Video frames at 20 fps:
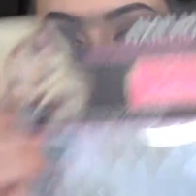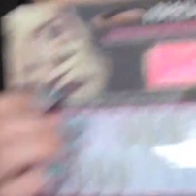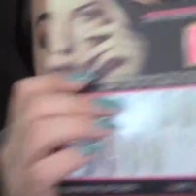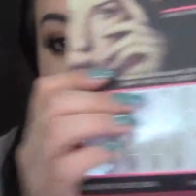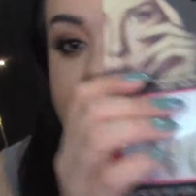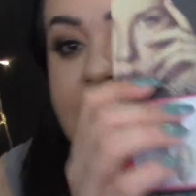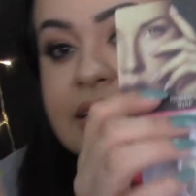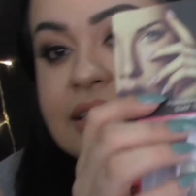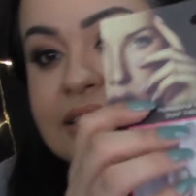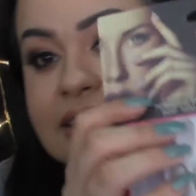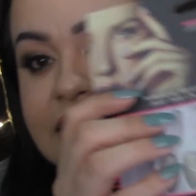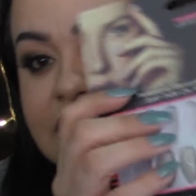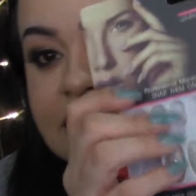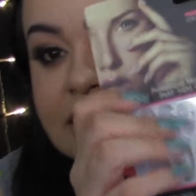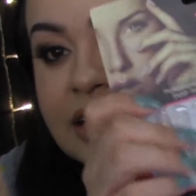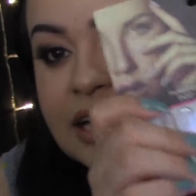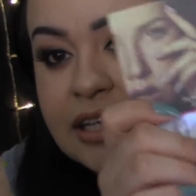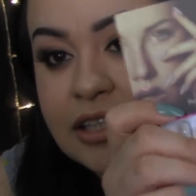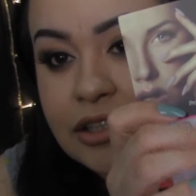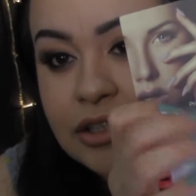these. They just
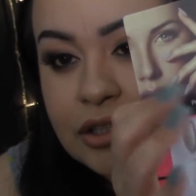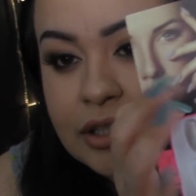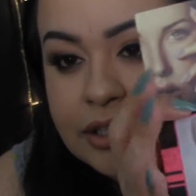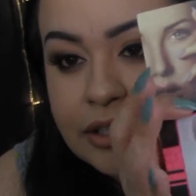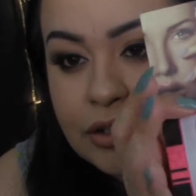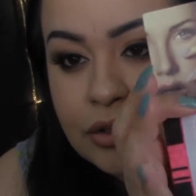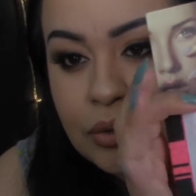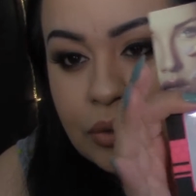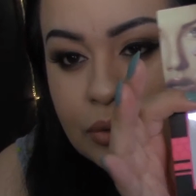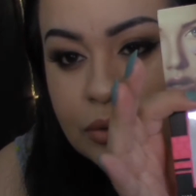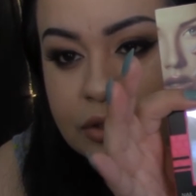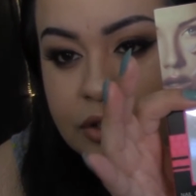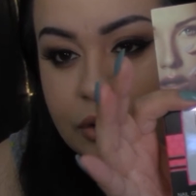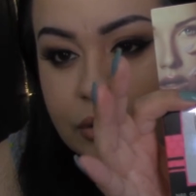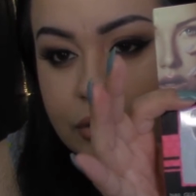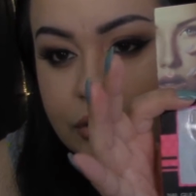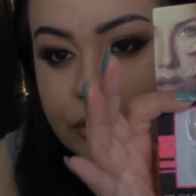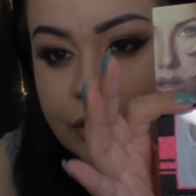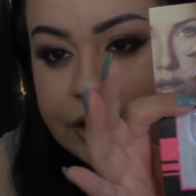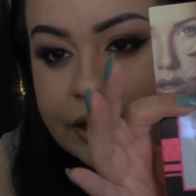kind of look like a cool
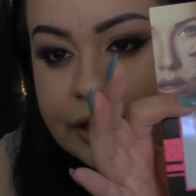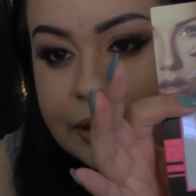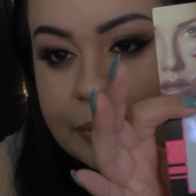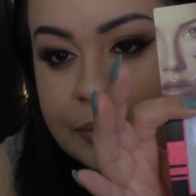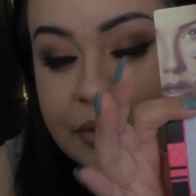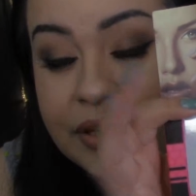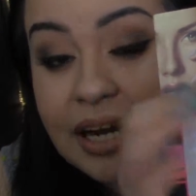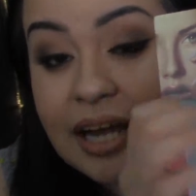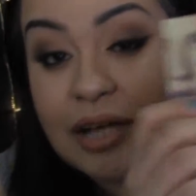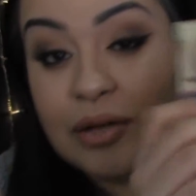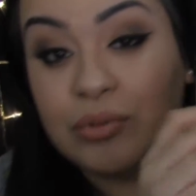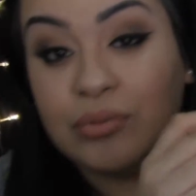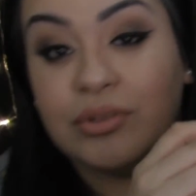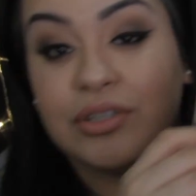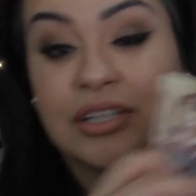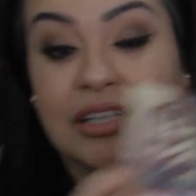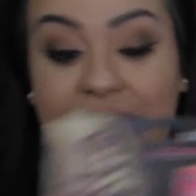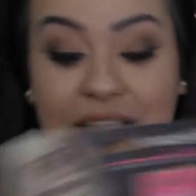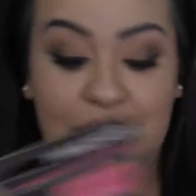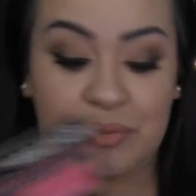tone gray, but I
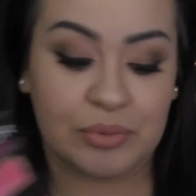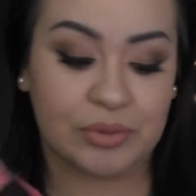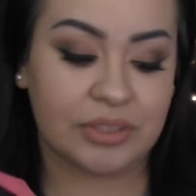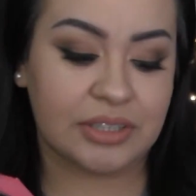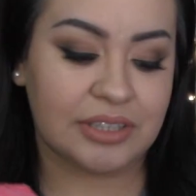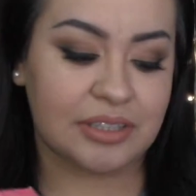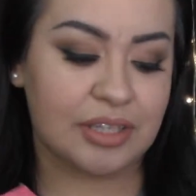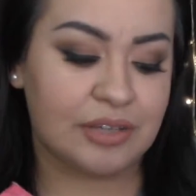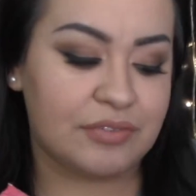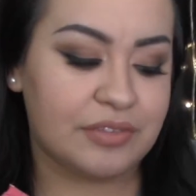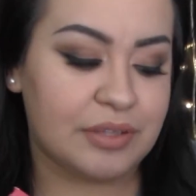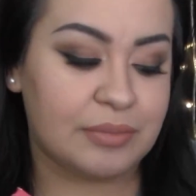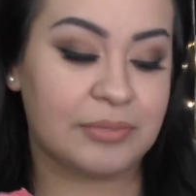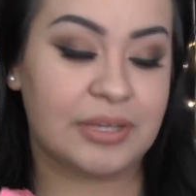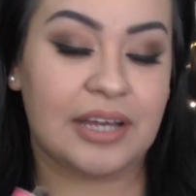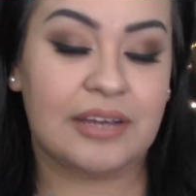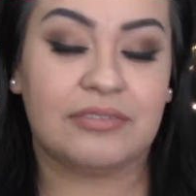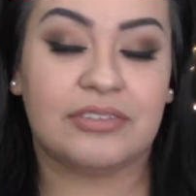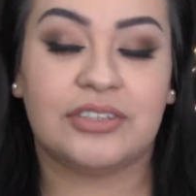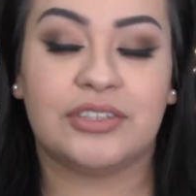really love them. They
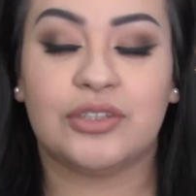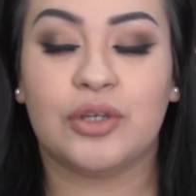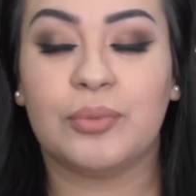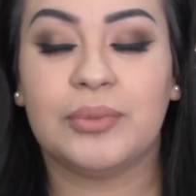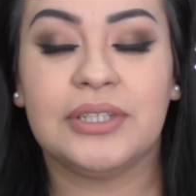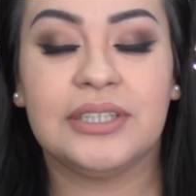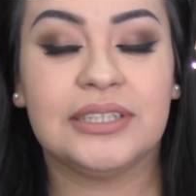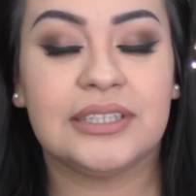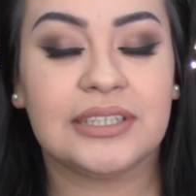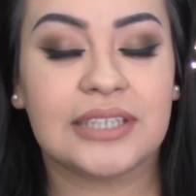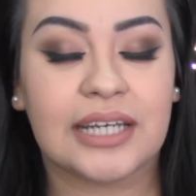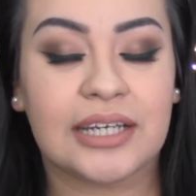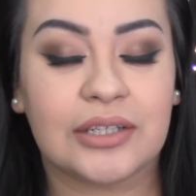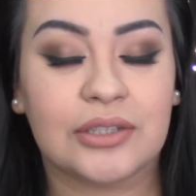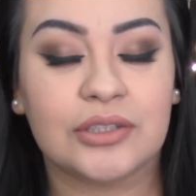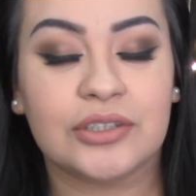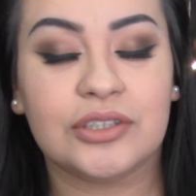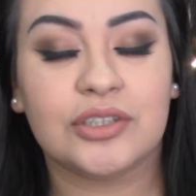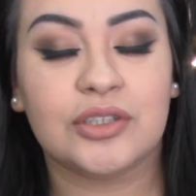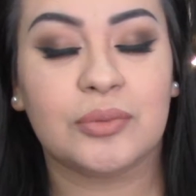have so many
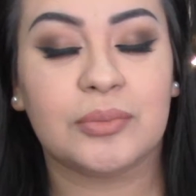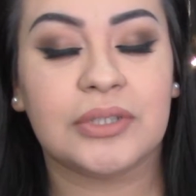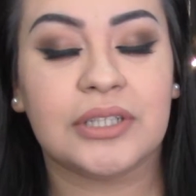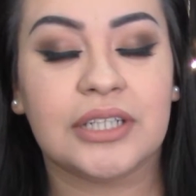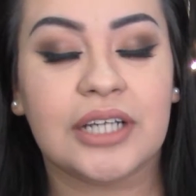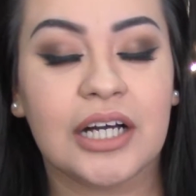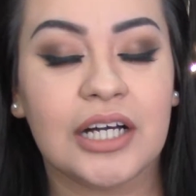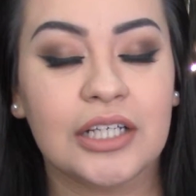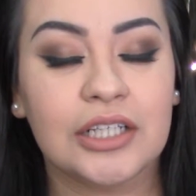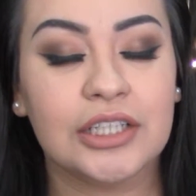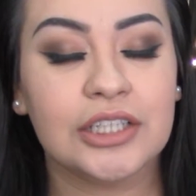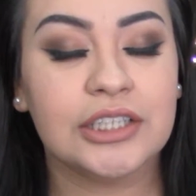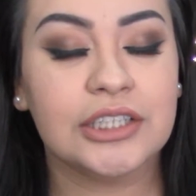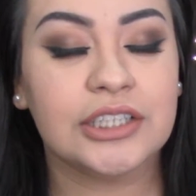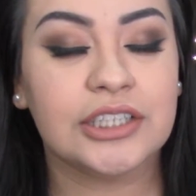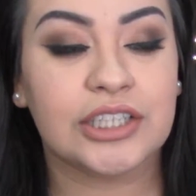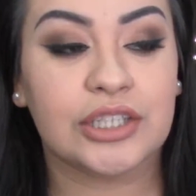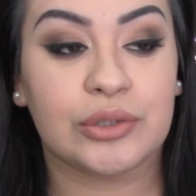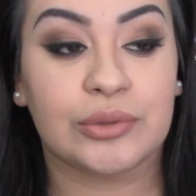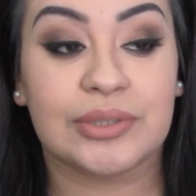styles, so many colors.
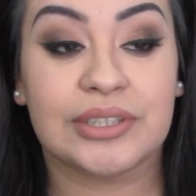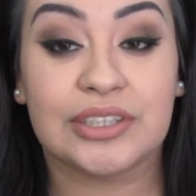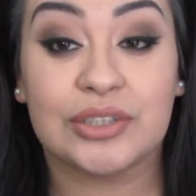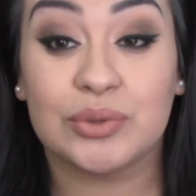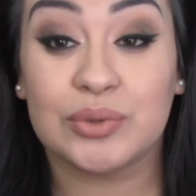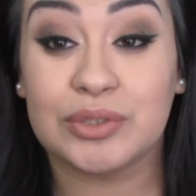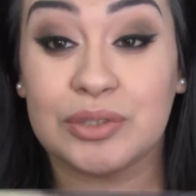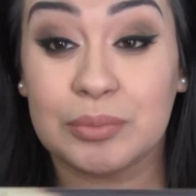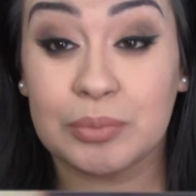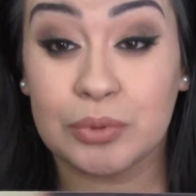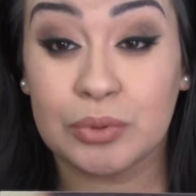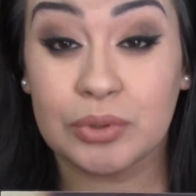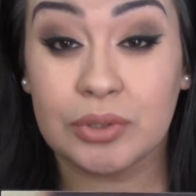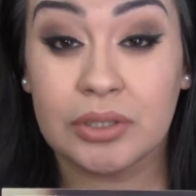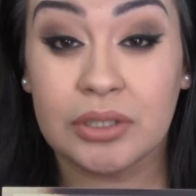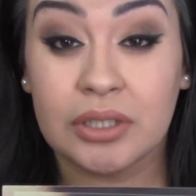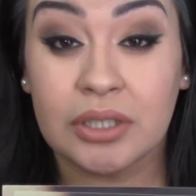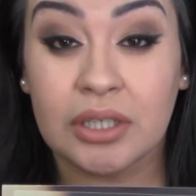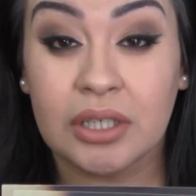They're reusable.